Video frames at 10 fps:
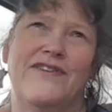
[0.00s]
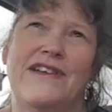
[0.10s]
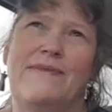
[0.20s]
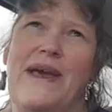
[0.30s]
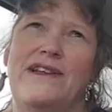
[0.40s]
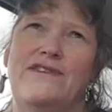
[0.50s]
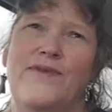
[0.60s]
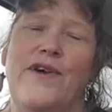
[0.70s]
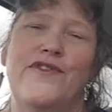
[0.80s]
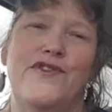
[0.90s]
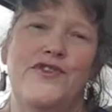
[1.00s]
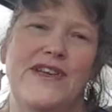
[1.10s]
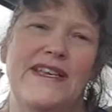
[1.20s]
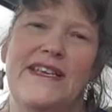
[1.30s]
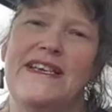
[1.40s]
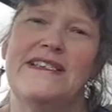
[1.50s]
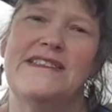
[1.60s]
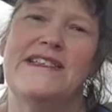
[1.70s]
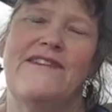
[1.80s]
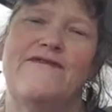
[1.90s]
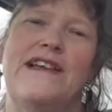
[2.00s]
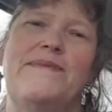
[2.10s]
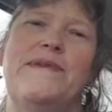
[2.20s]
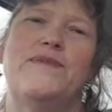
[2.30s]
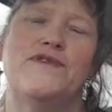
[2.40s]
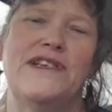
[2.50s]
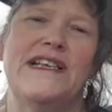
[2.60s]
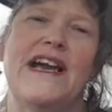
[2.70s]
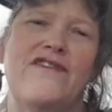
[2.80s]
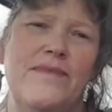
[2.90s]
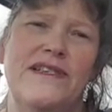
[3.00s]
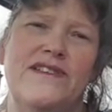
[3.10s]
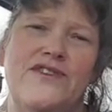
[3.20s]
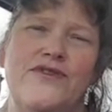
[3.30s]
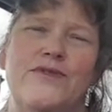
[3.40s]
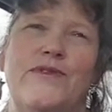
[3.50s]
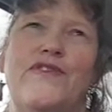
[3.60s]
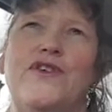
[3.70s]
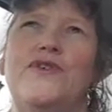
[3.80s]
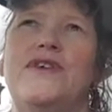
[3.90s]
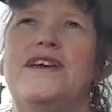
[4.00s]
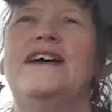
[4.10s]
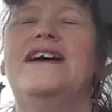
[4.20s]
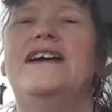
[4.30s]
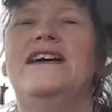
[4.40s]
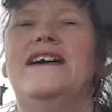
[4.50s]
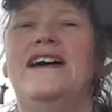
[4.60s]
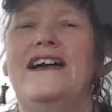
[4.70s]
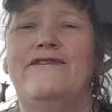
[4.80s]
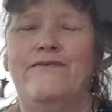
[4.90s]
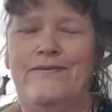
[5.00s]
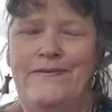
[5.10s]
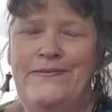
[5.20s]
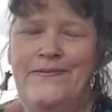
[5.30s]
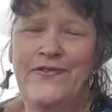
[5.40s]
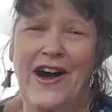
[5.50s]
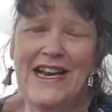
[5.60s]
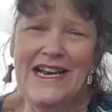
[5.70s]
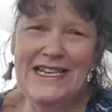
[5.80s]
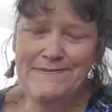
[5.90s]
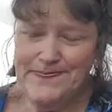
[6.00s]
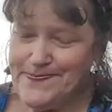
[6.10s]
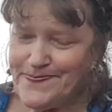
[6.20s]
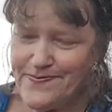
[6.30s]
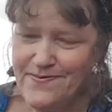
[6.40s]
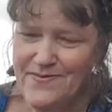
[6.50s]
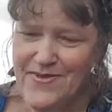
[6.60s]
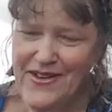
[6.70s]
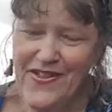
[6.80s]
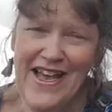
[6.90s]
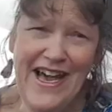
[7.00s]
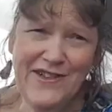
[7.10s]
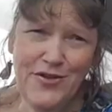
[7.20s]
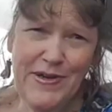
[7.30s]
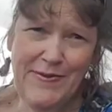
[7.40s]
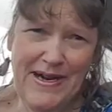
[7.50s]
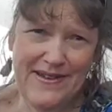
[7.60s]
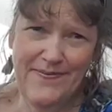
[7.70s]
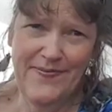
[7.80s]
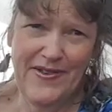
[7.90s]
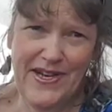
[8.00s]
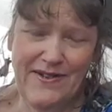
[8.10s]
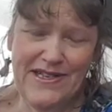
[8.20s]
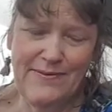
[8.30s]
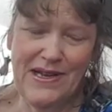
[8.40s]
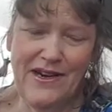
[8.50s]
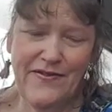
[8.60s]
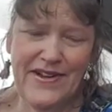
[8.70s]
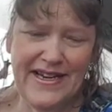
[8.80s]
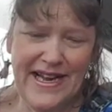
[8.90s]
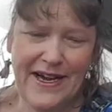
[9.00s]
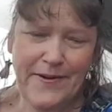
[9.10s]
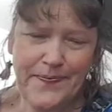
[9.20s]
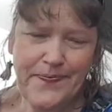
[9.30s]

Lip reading: I think about 12 or 13 years they've really been pushing the government to do a review. And finally, they are doing one. They're in the middle of it now.